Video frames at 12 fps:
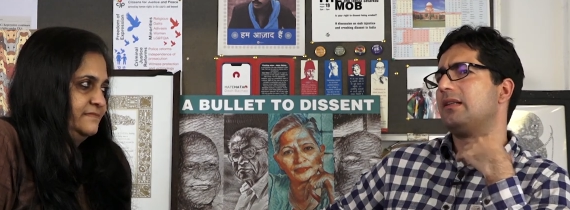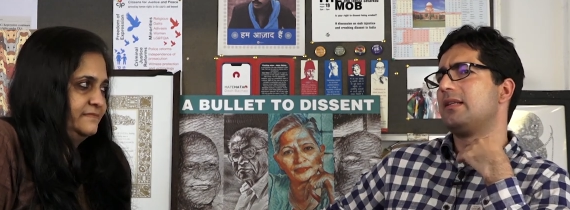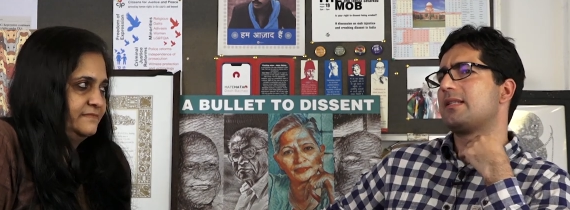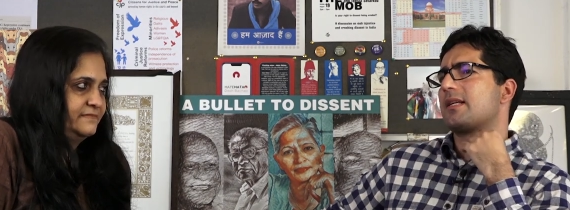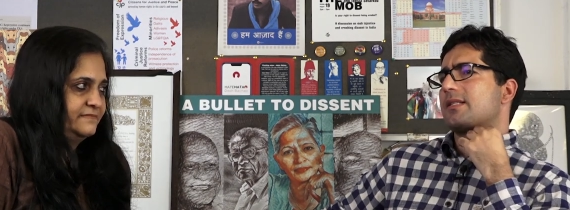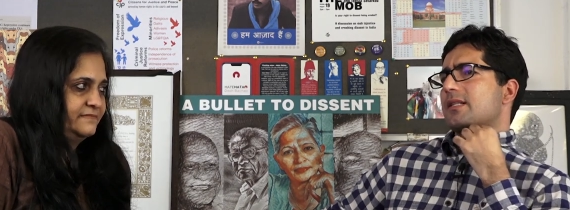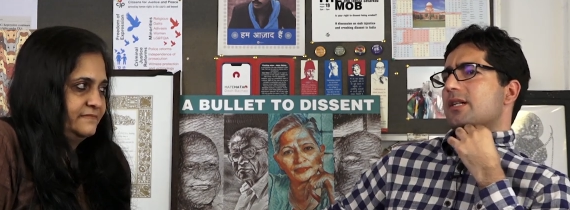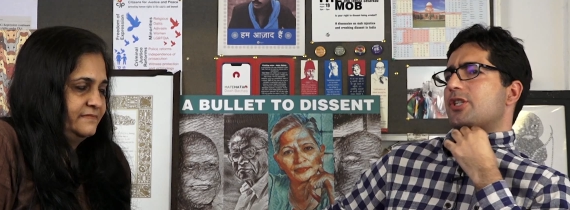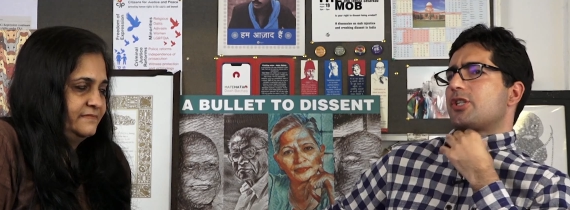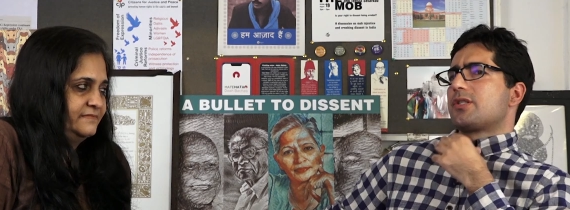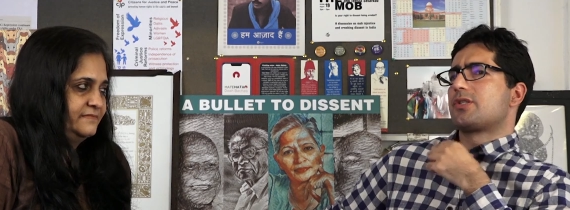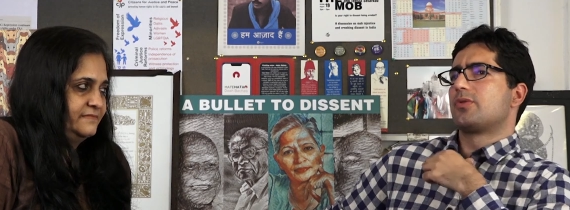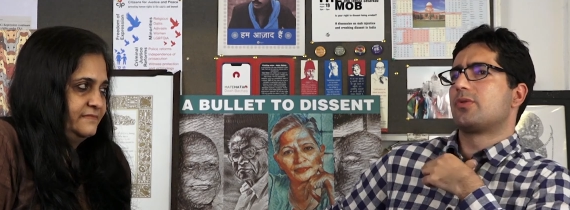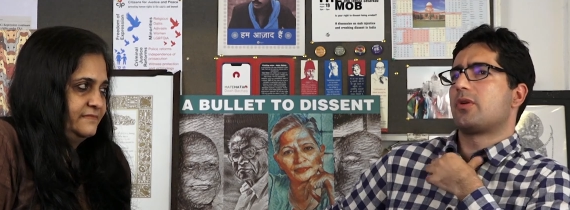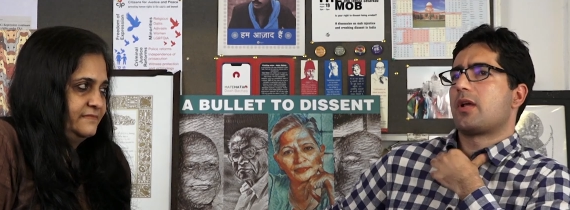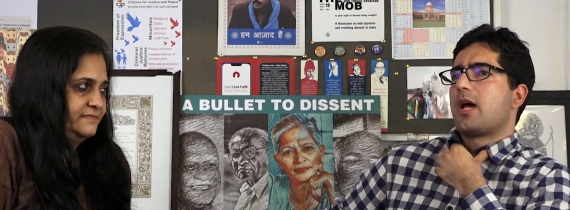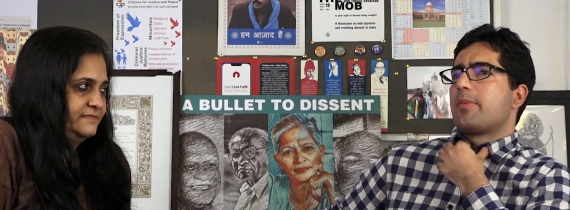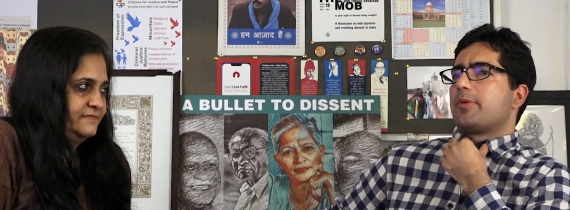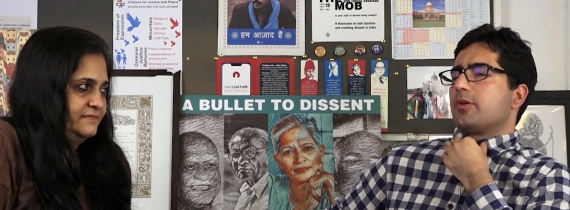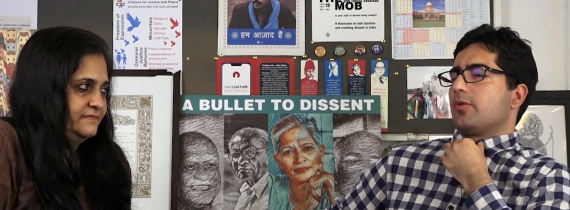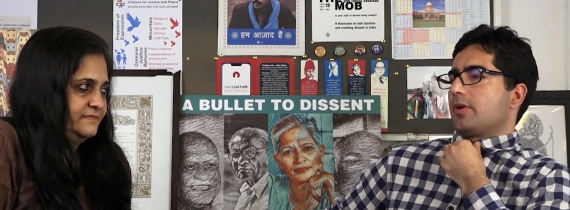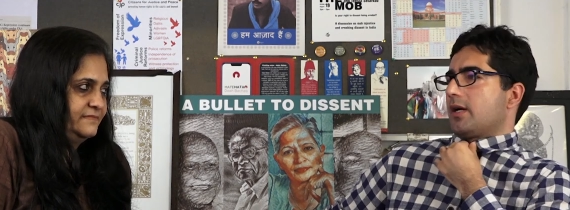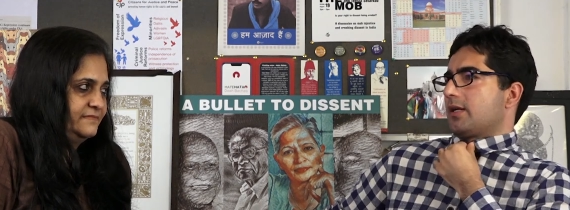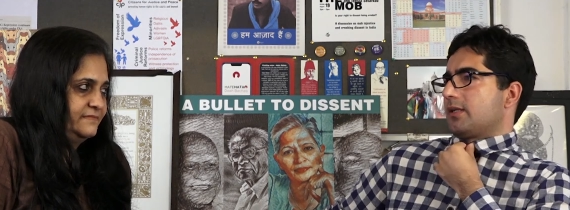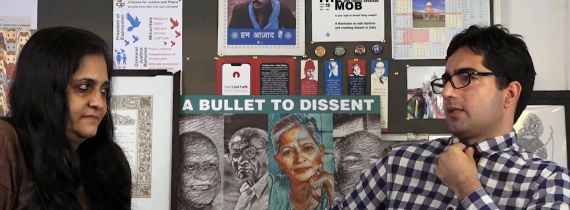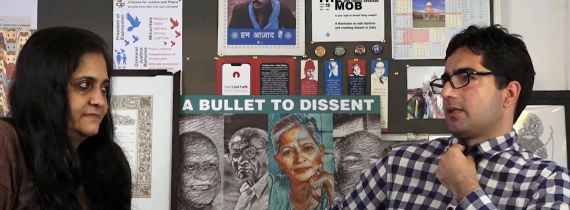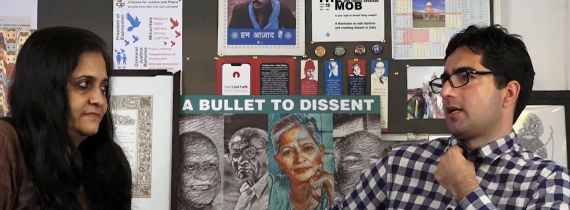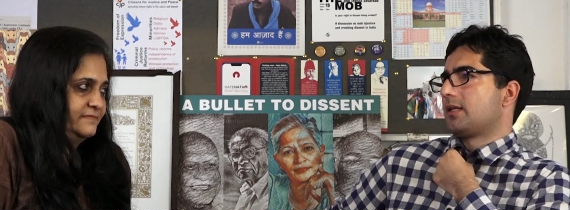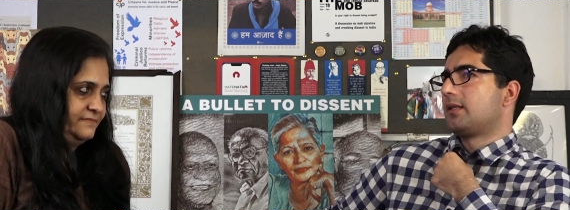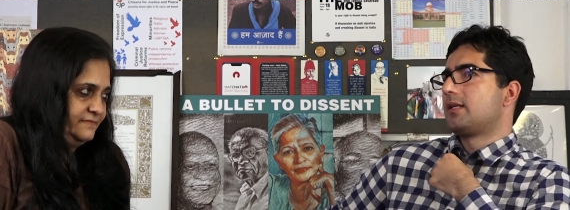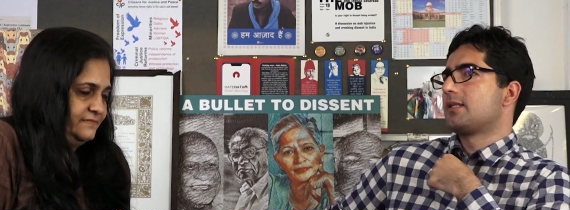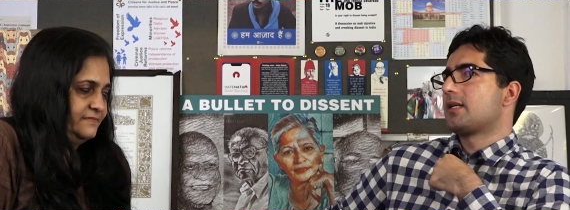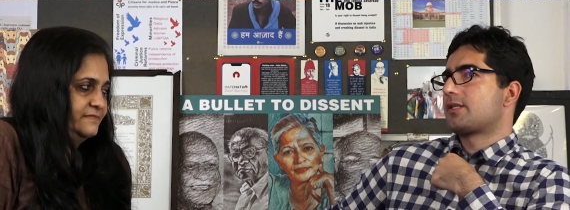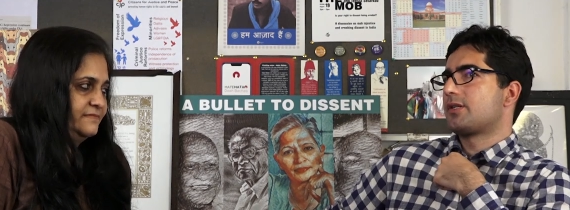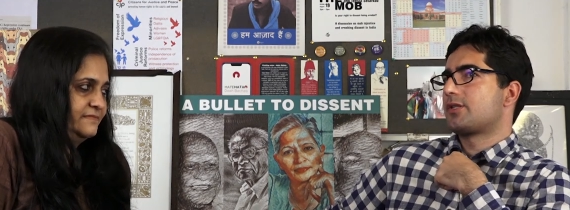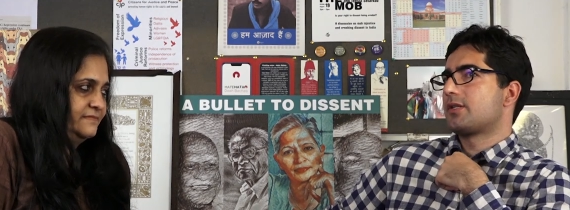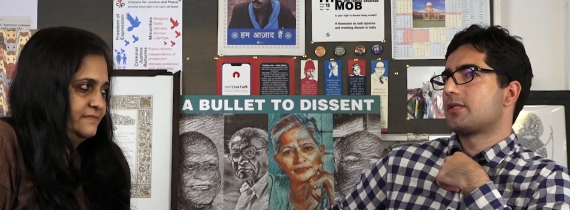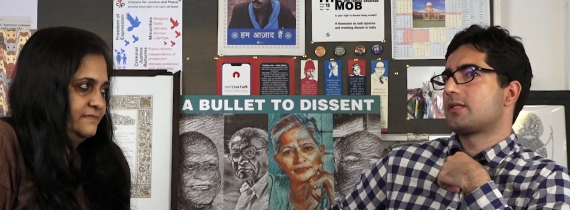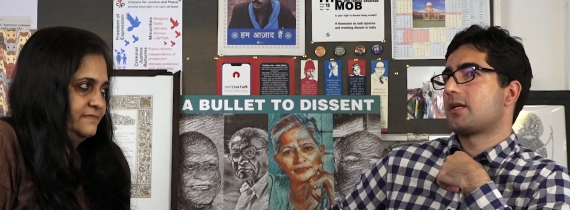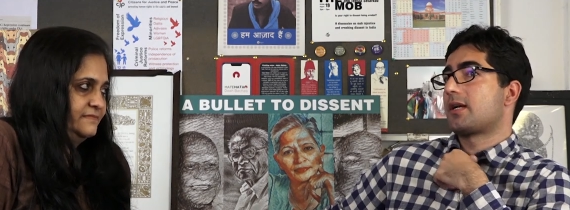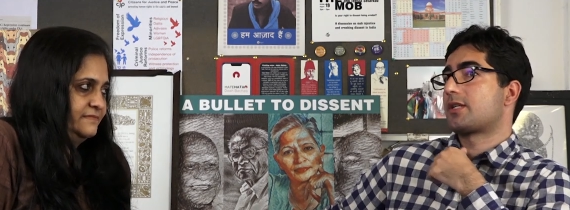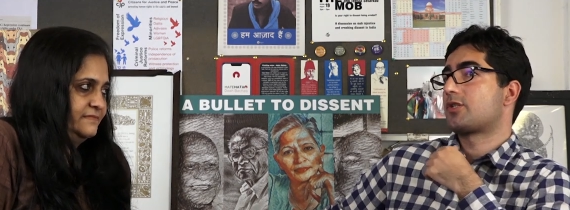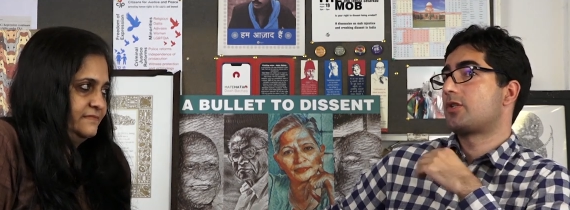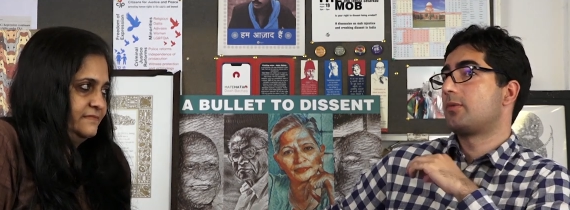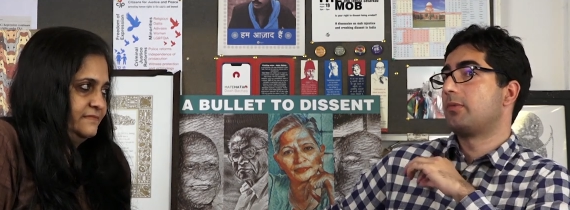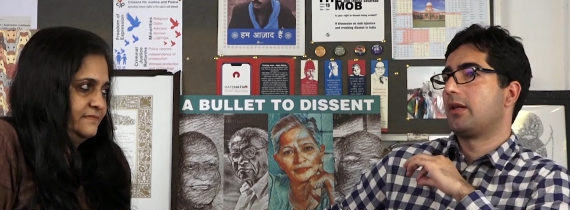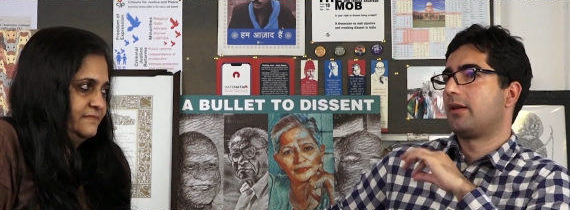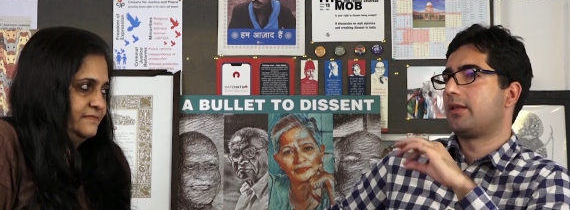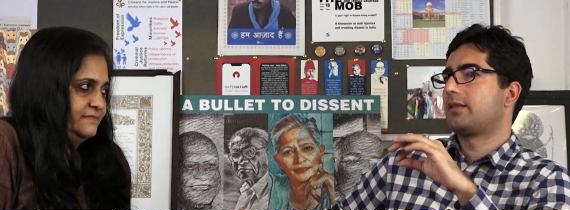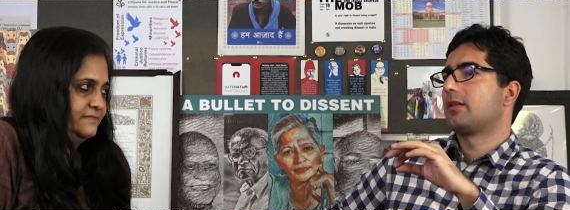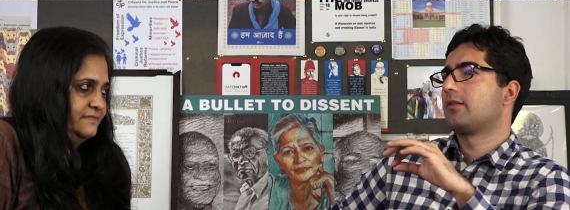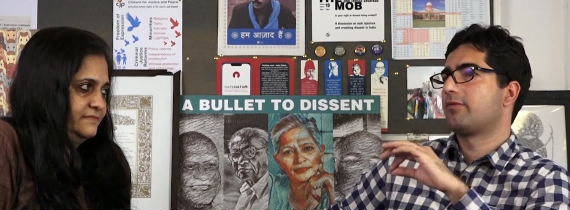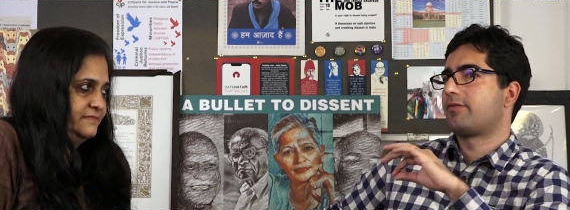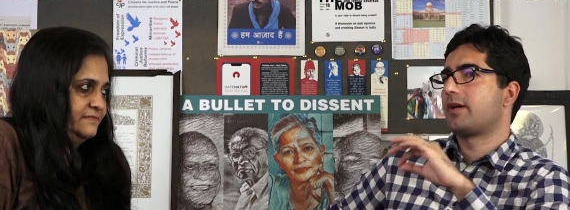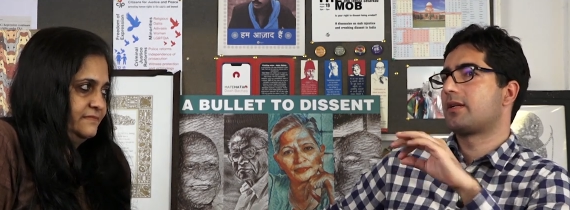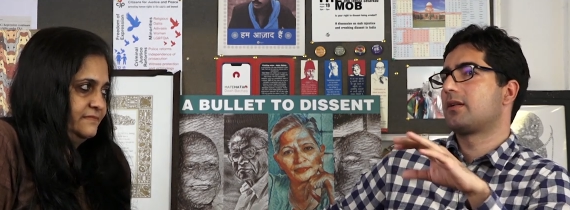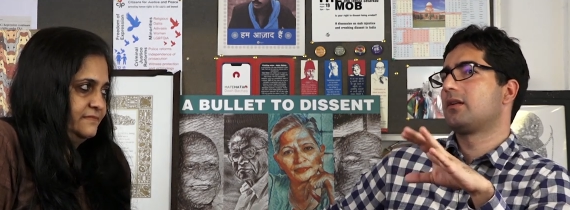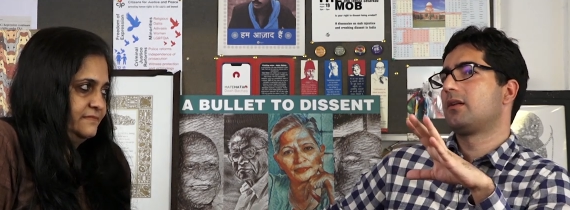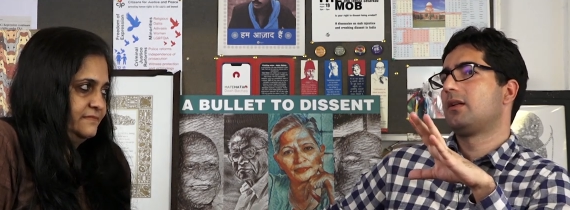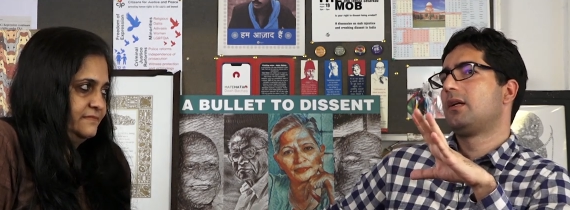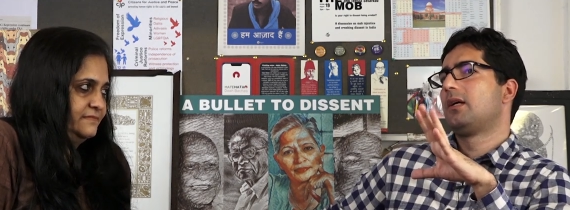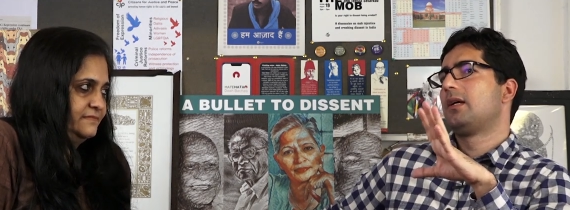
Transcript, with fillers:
Speaker 1: these assertions do not happen overnight. And these assertions are extremely lethal, fatal,